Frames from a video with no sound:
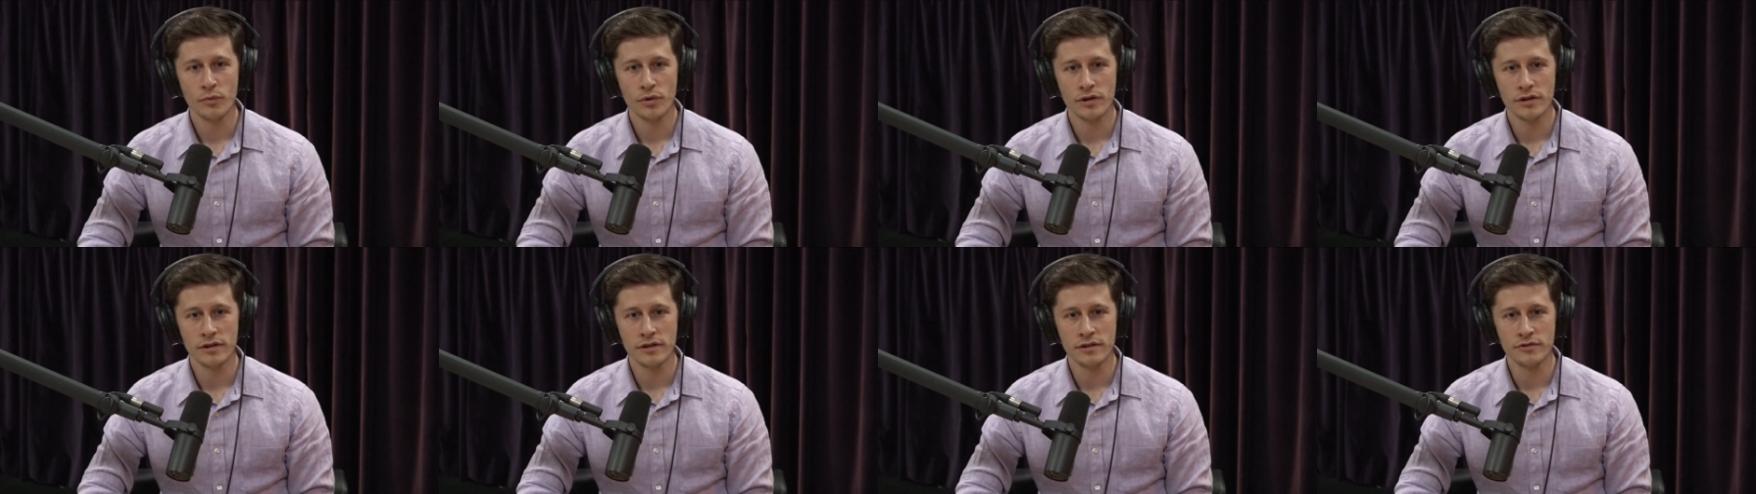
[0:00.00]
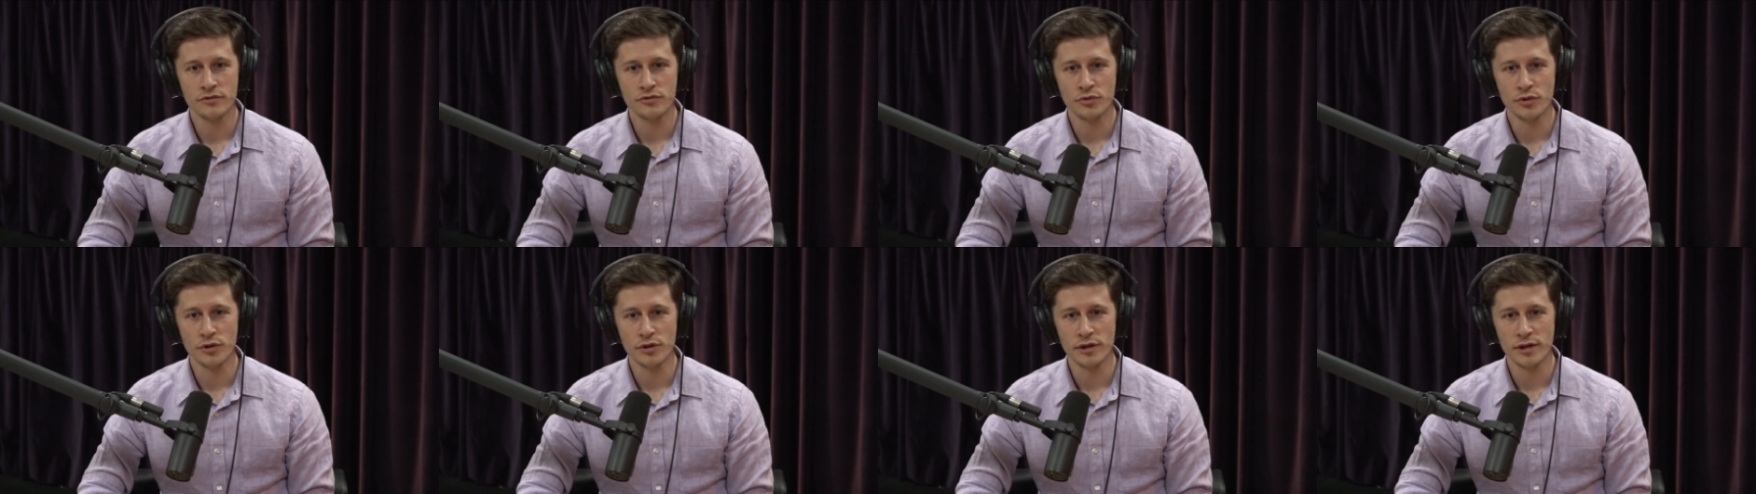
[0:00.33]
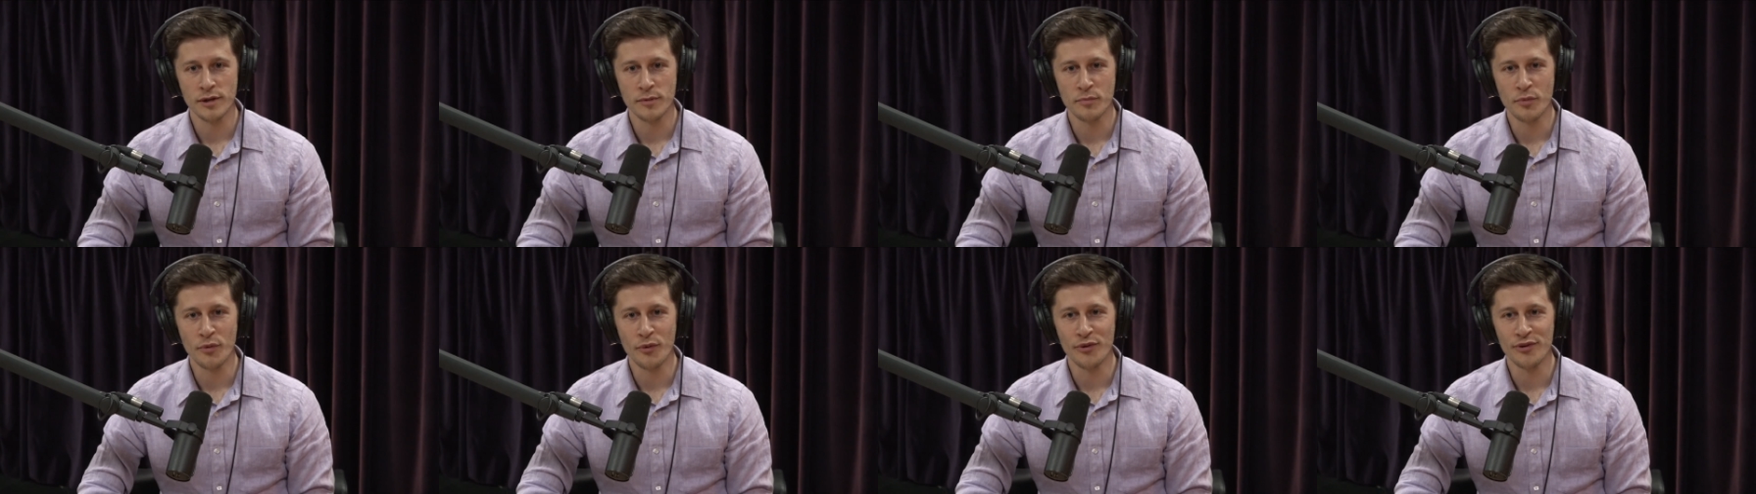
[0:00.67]
what is really
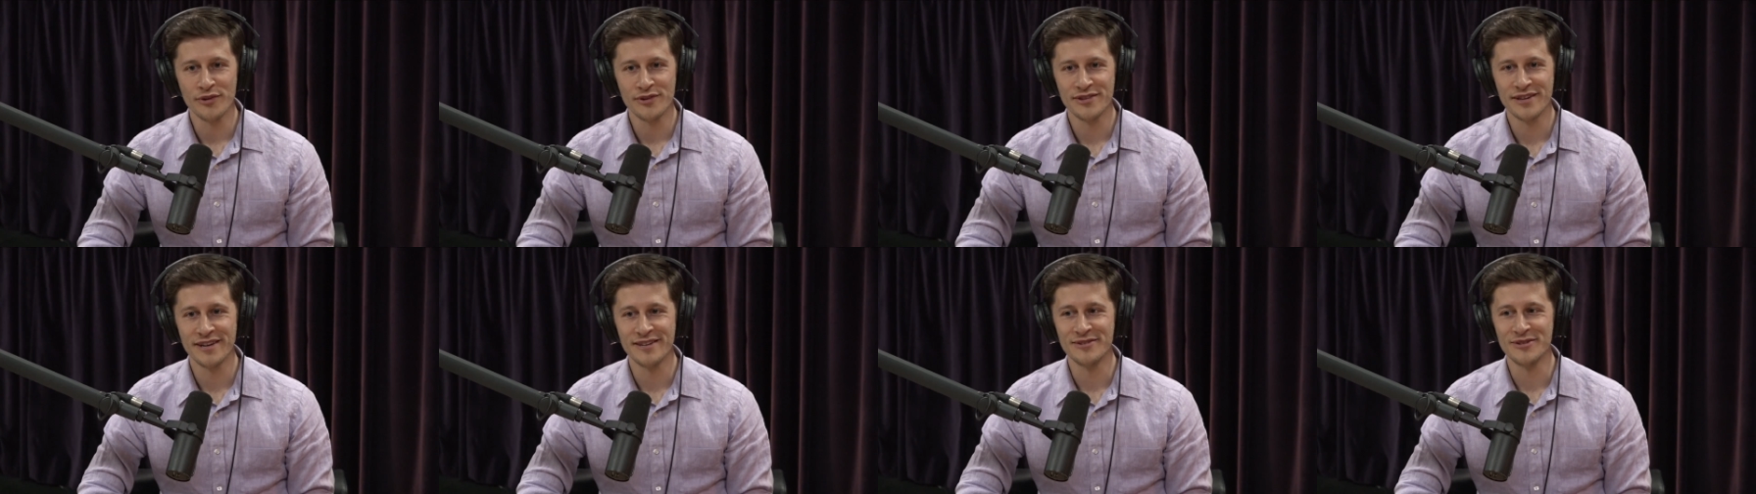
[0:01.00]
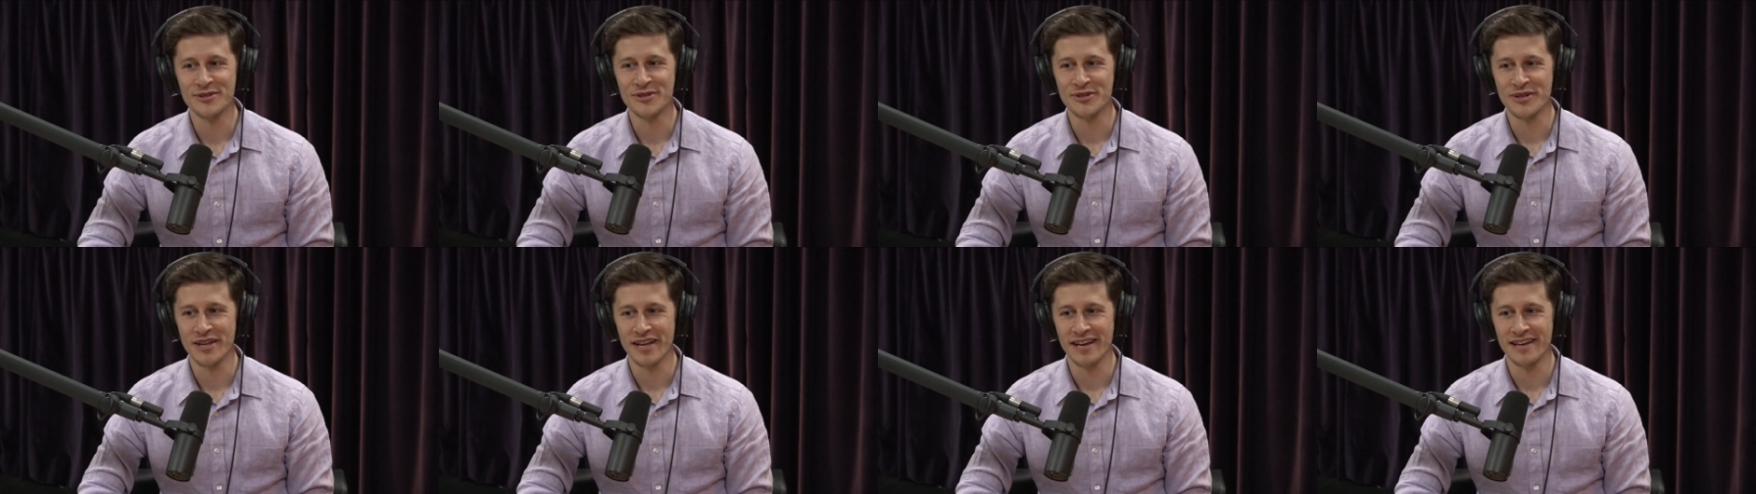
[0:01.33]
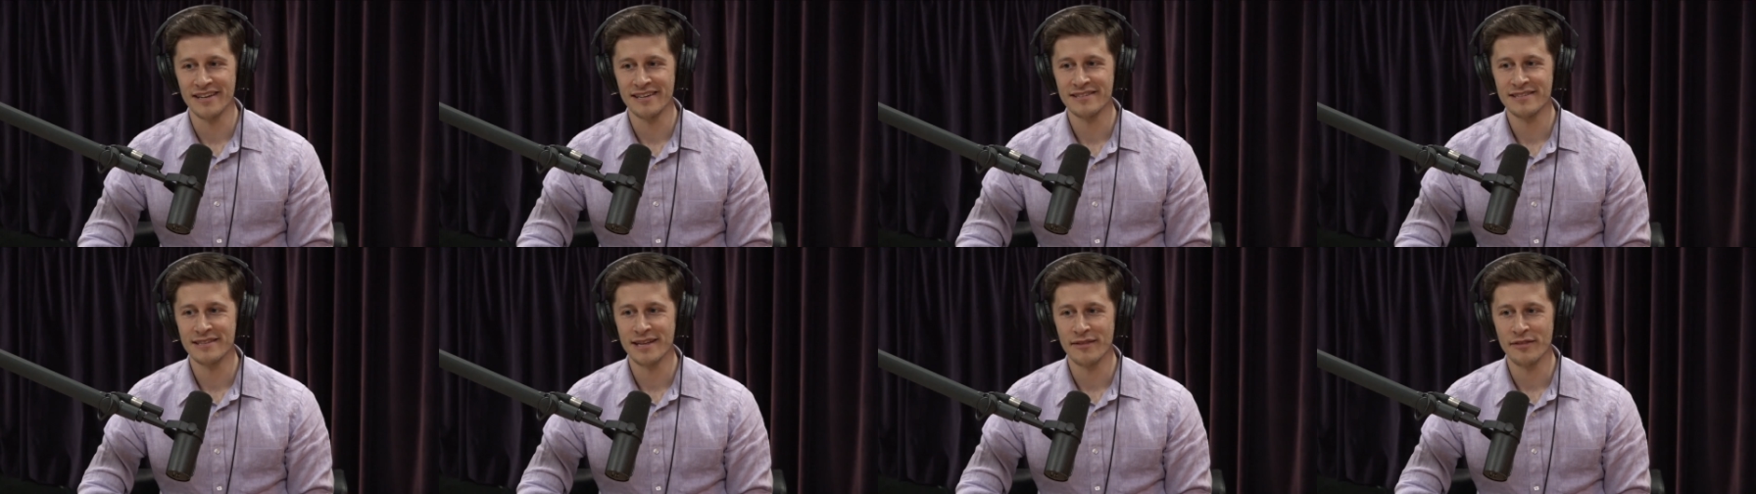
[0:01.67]
important to
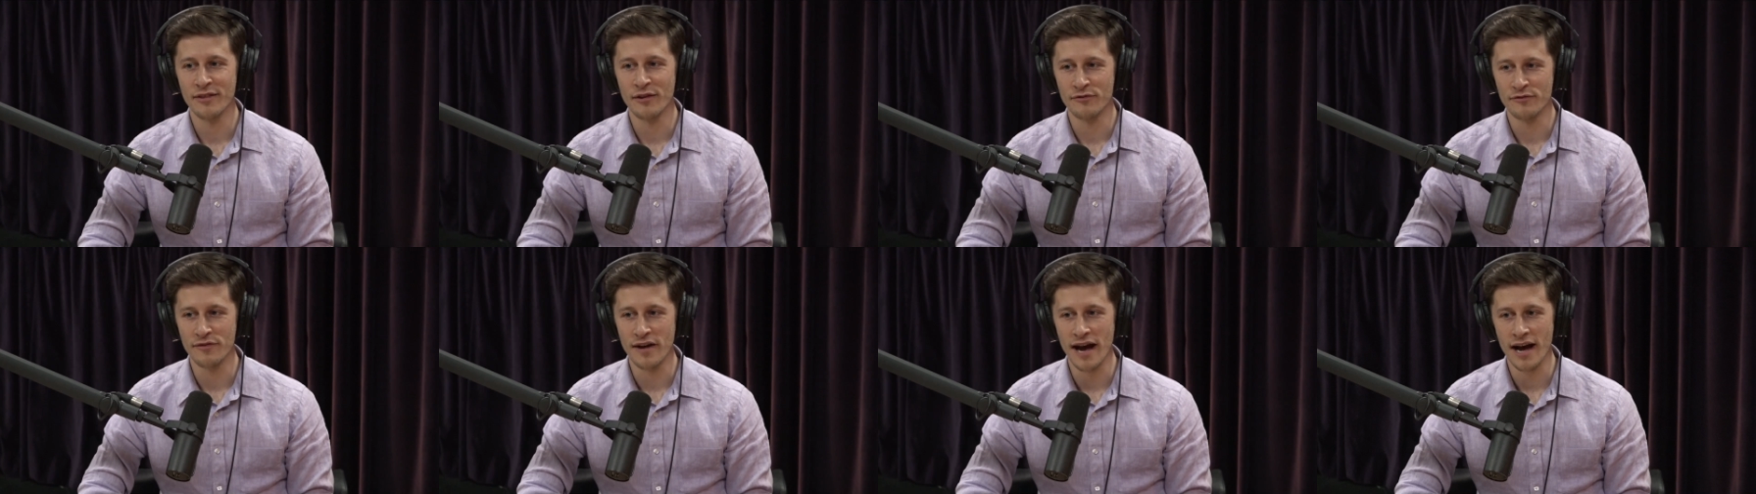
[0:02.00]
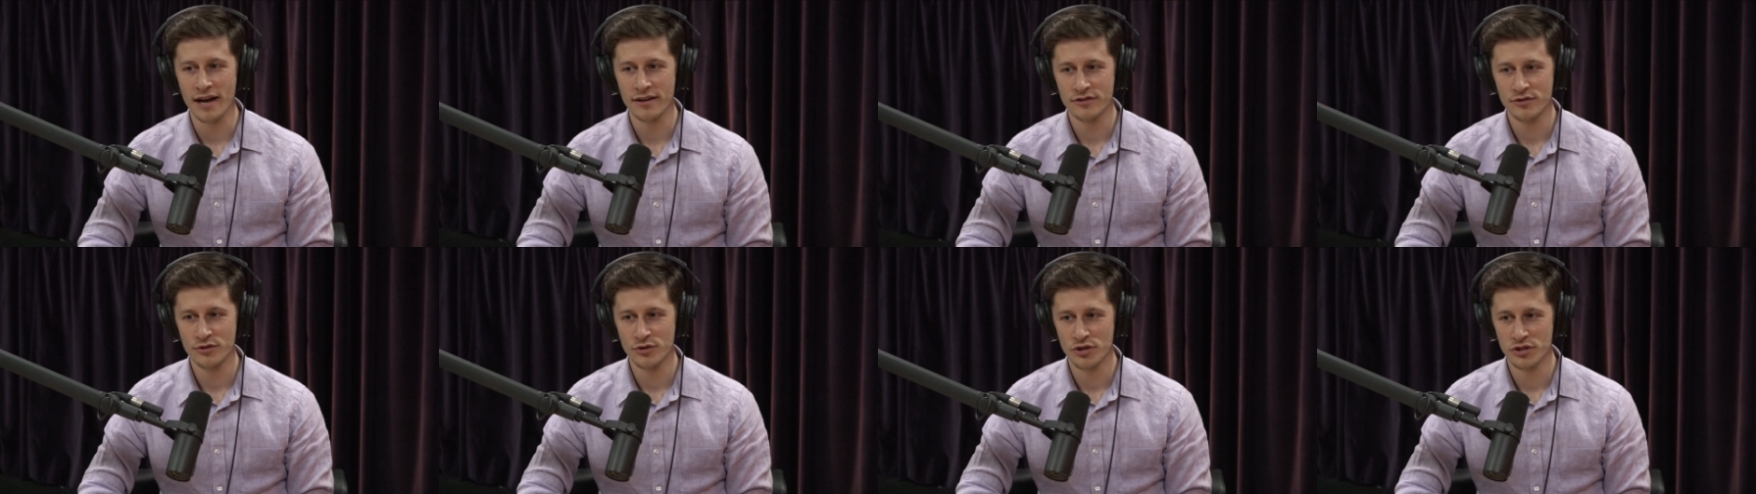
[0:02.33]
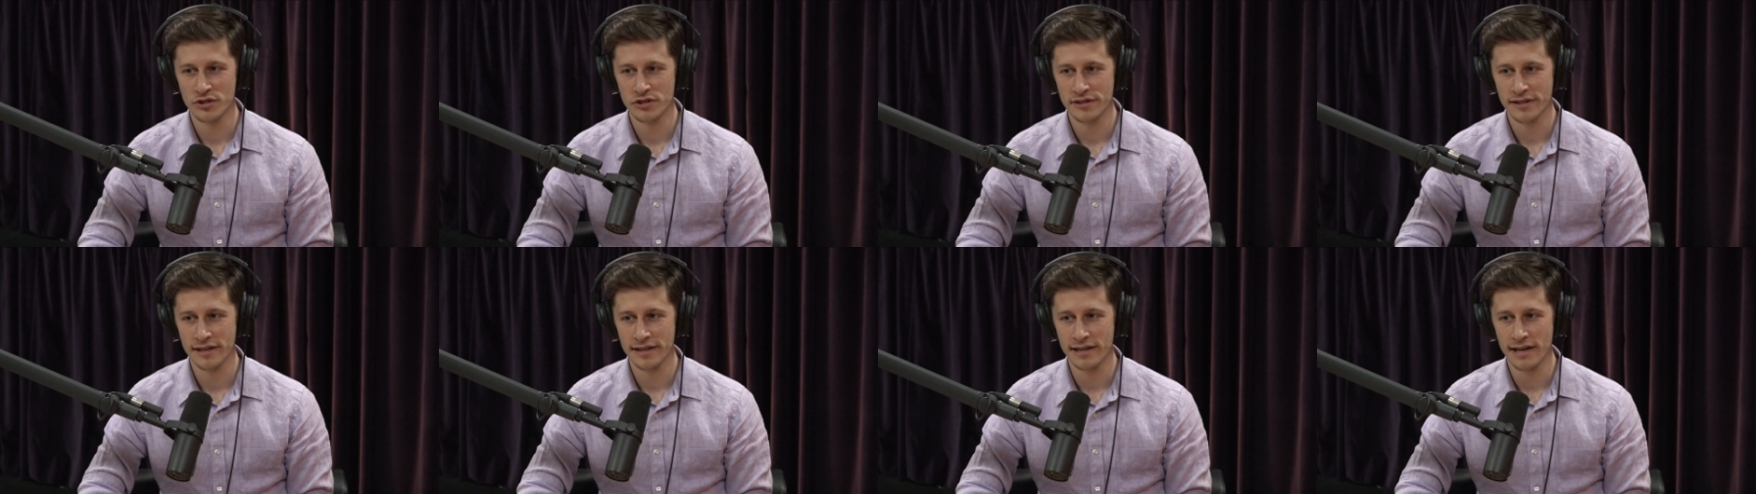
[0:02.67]
understand is that the facts you
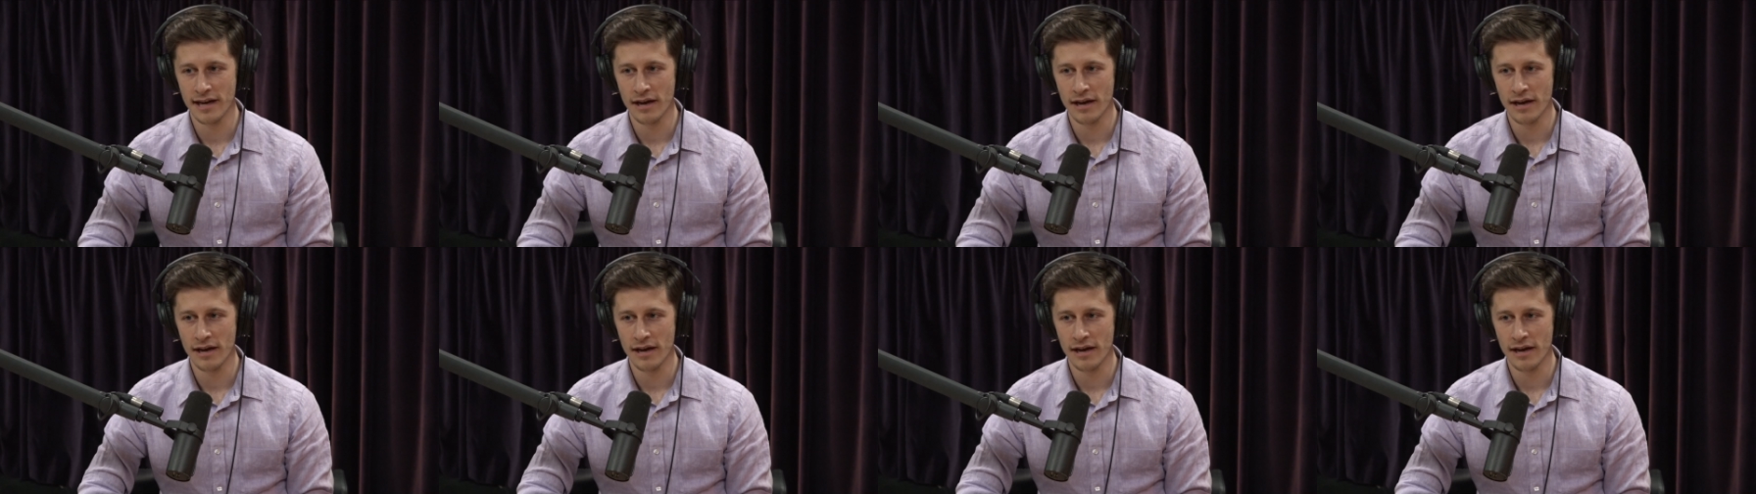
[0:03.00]
just laid